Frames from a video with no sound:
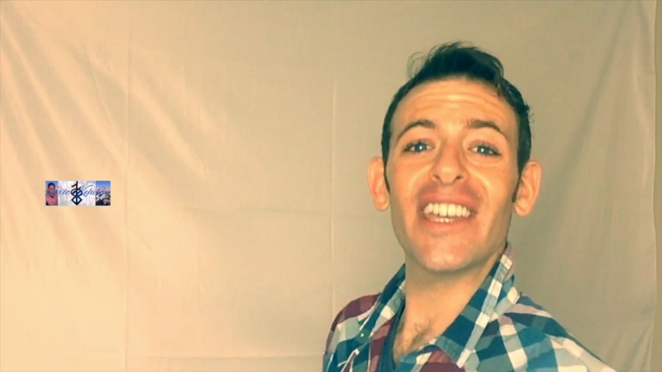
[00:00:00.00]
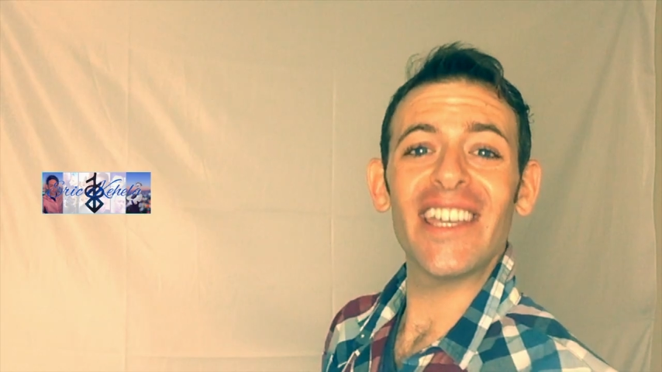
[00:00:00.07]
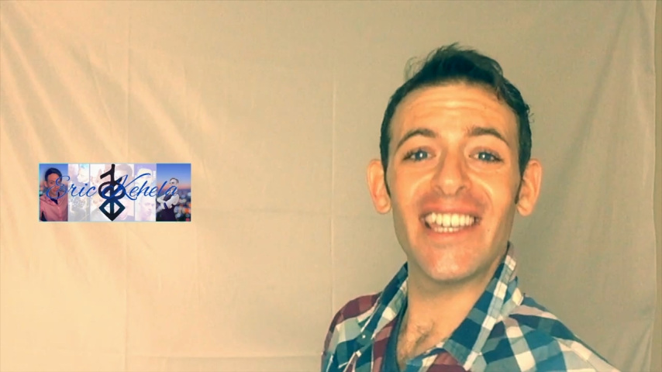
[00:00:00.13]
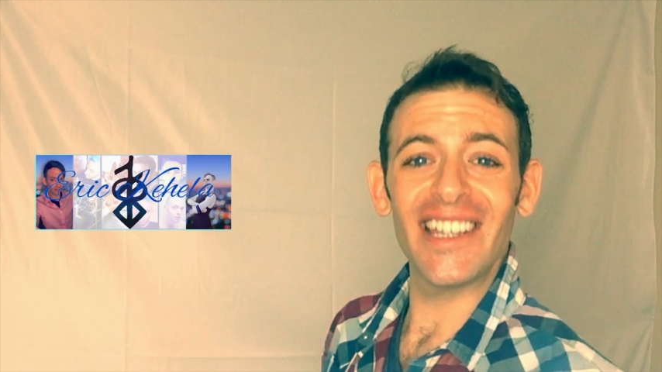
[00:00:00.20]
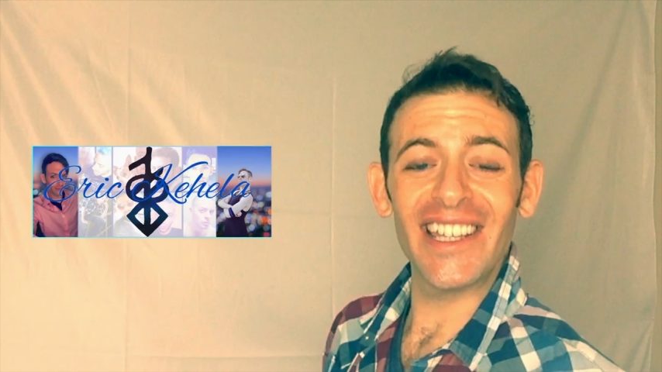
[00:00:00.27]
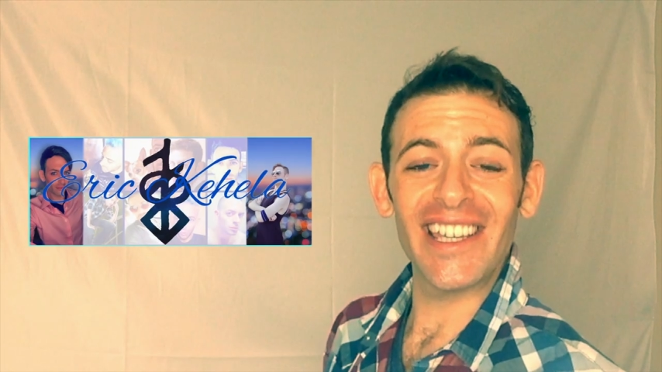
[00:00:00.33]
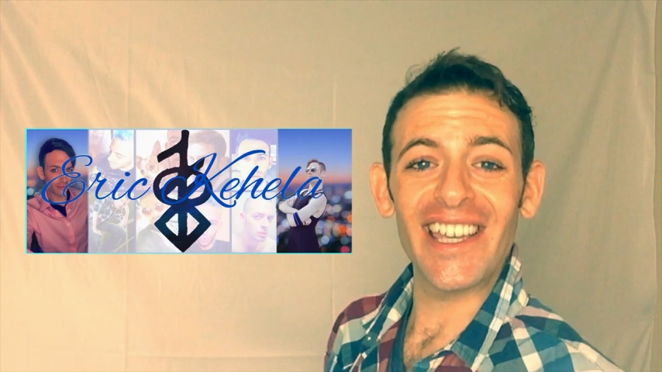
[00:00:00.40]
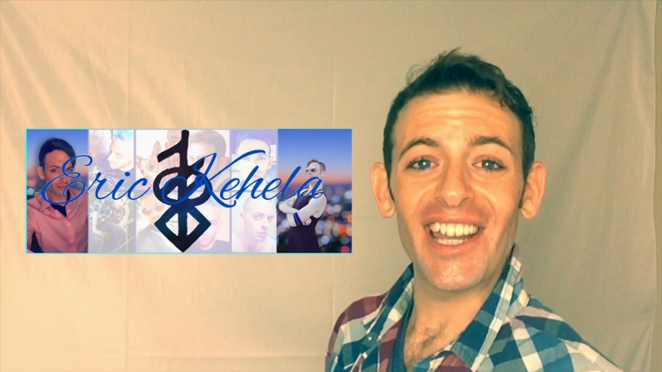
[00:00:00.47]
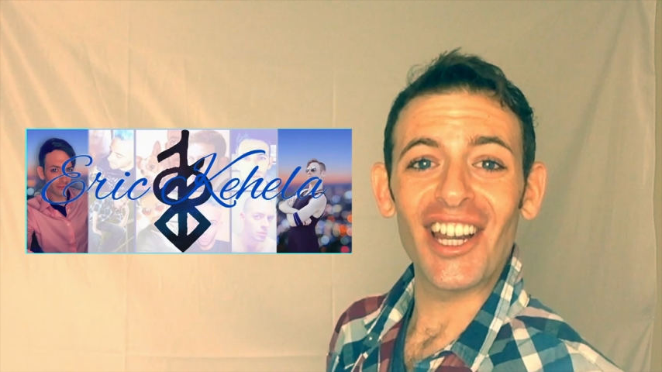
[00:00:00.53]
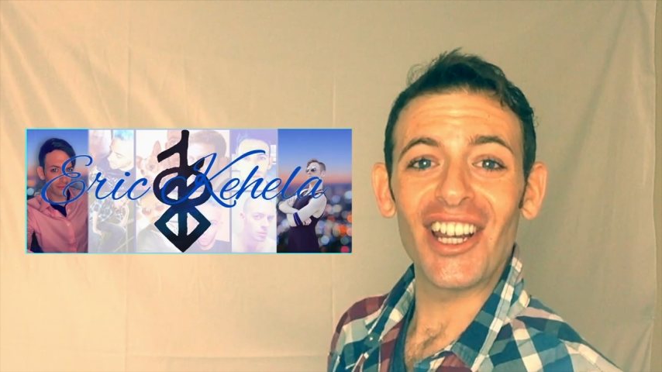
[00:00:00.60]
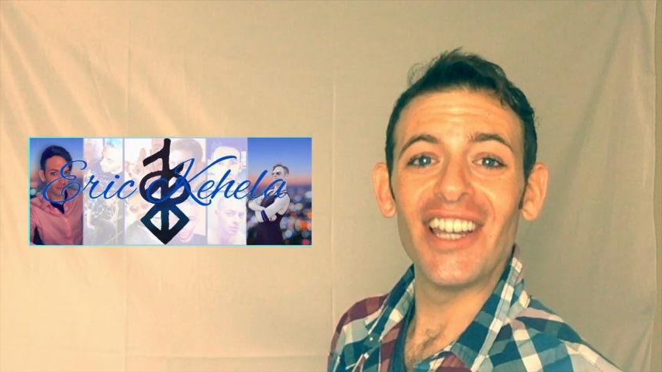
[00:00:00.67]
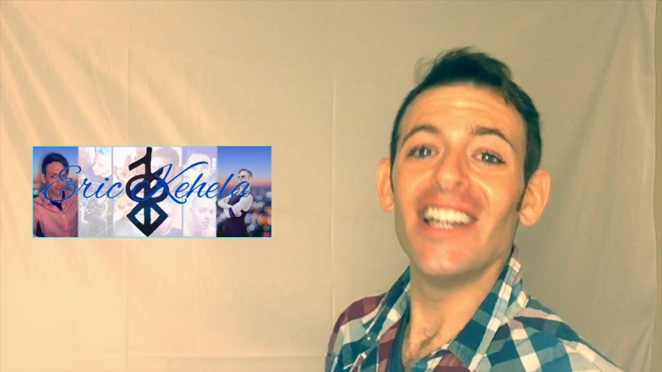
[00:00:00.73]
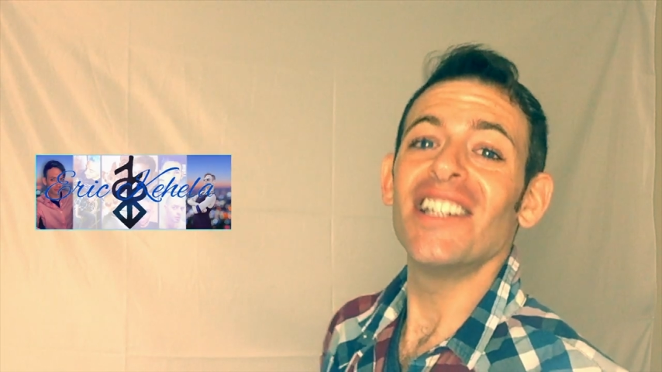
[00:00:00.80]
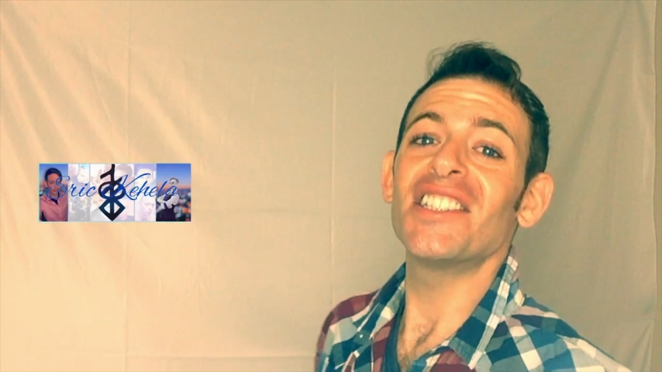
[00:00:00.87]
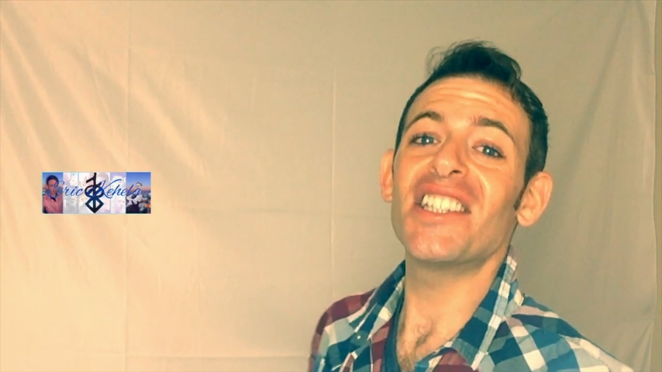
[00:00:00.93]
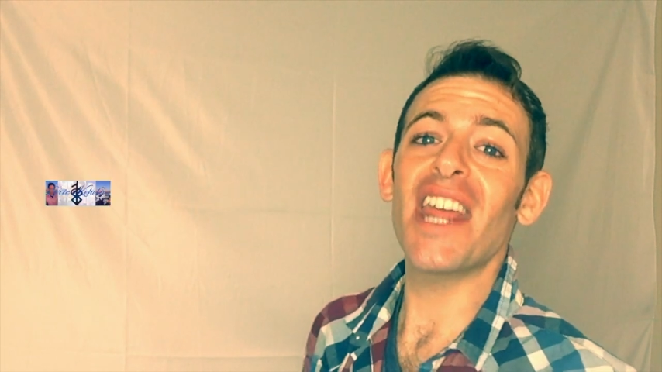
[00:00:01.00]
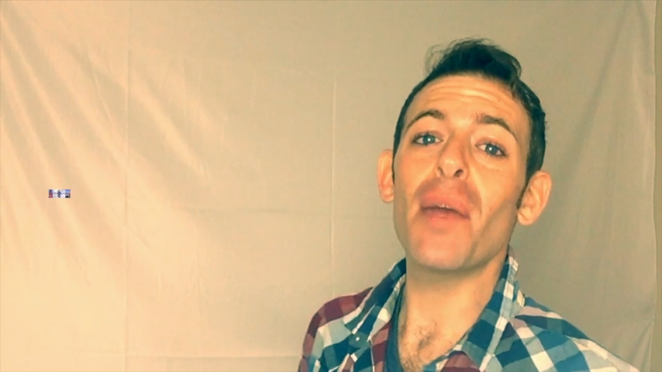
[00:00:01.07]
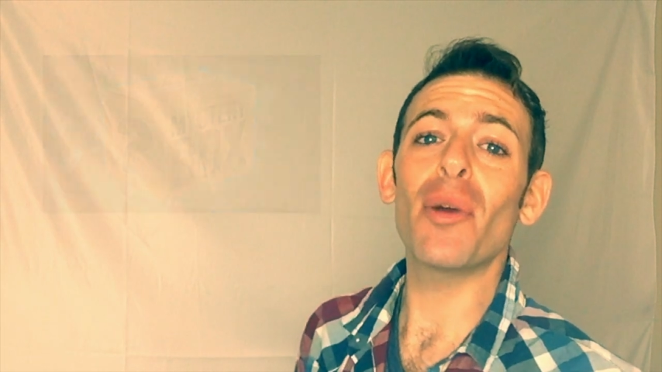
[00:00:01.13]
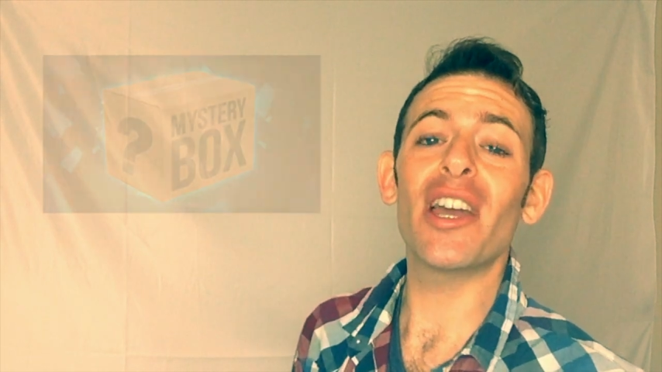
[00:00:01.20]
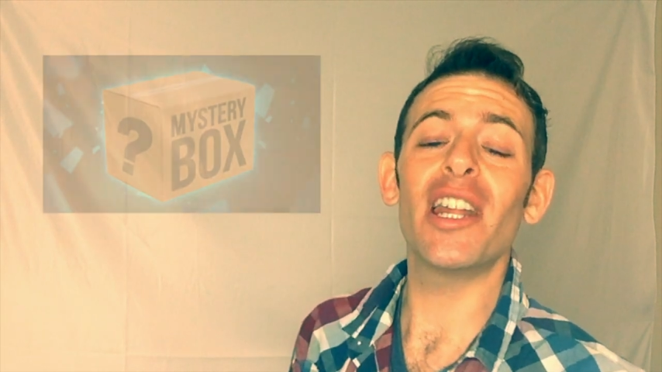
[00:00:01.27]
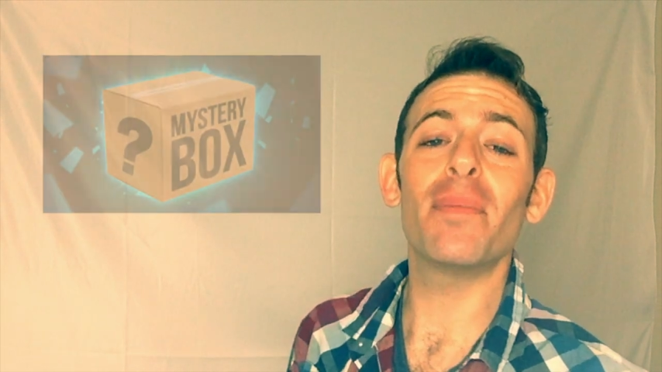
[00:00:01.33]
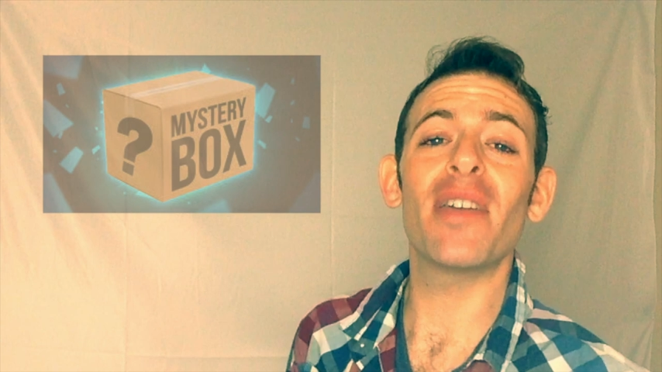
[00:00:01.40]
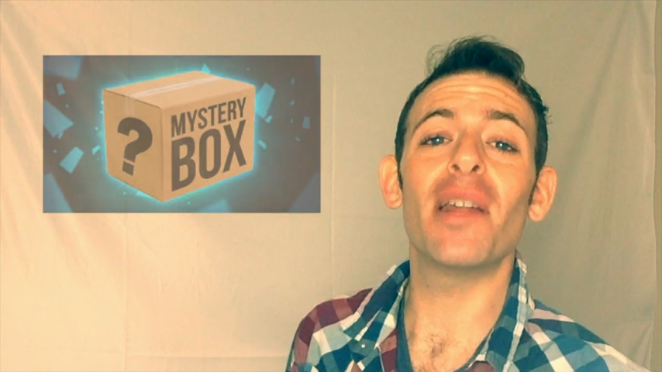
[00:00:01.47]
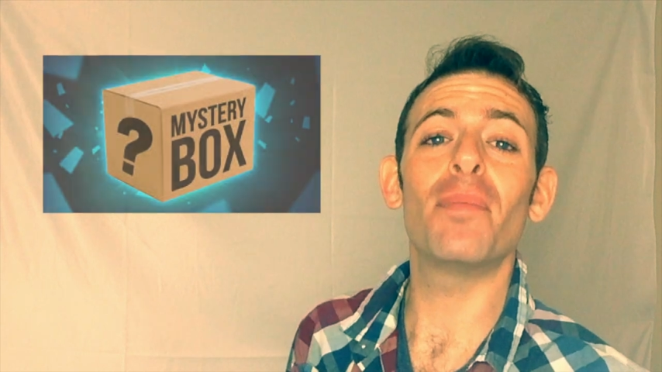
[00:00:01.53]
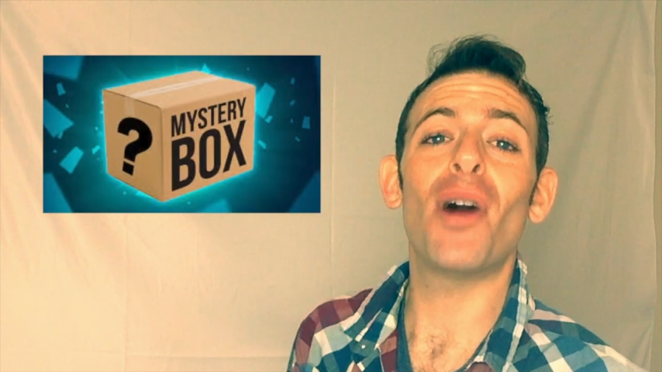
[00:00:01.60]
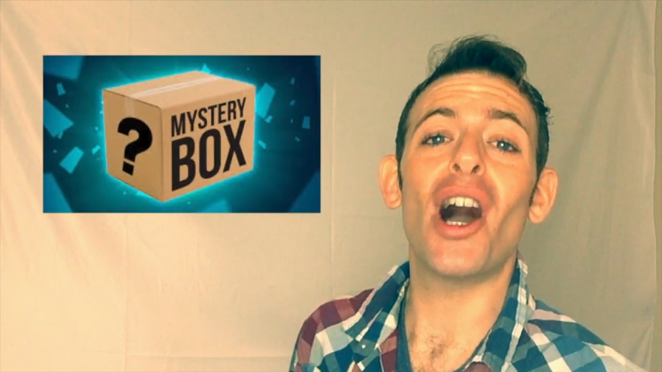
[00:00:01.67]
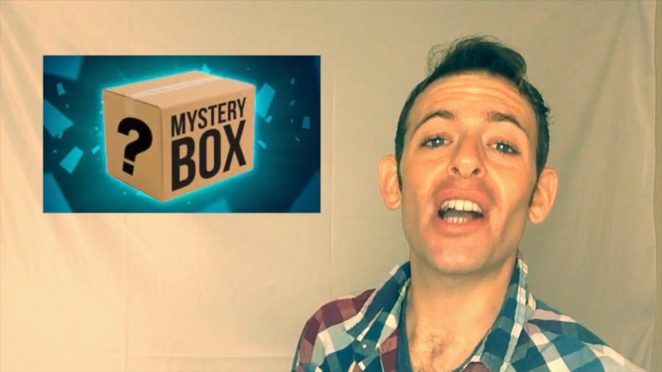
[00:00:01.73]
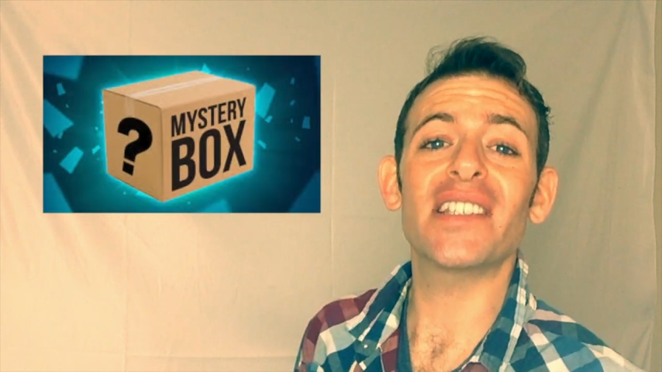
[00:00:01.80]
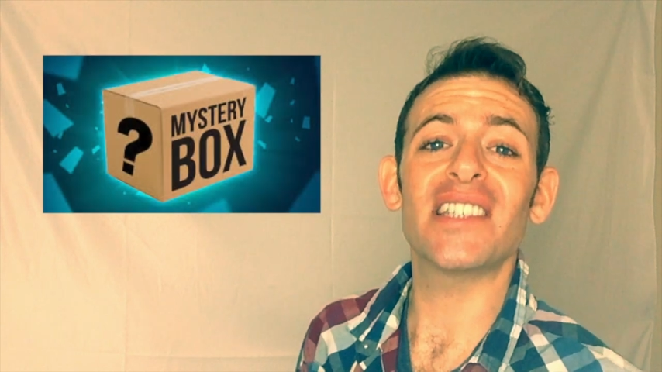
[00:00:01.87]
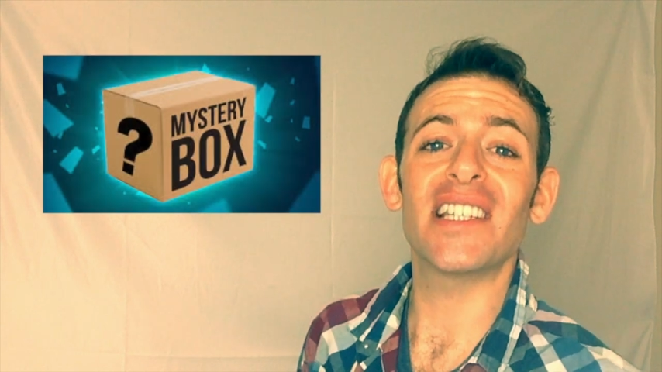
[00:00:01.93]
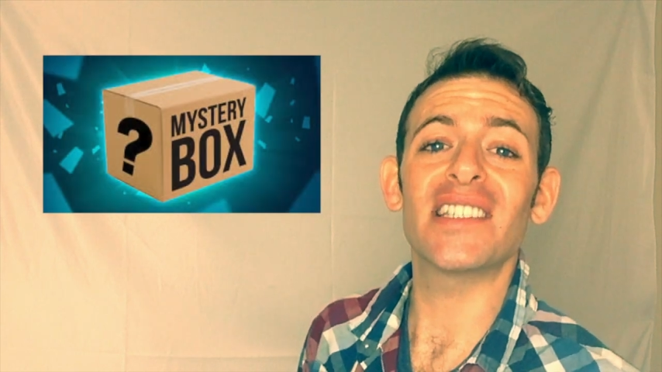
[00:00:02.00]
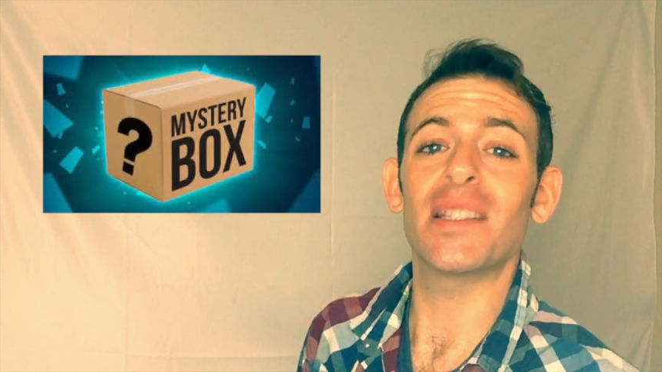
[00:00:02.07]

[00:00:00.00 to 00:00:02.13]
Kehela here. Today we're going to be unboxing